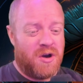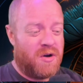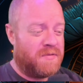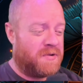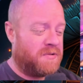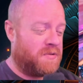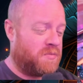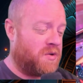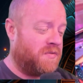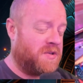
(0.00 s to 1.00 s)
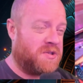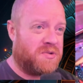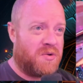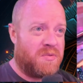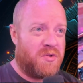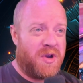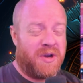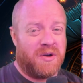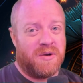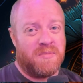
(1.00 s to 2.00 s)
over the previous
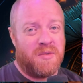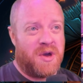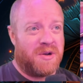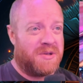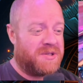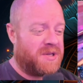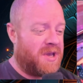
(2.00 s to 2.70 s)
Stormbreaker models.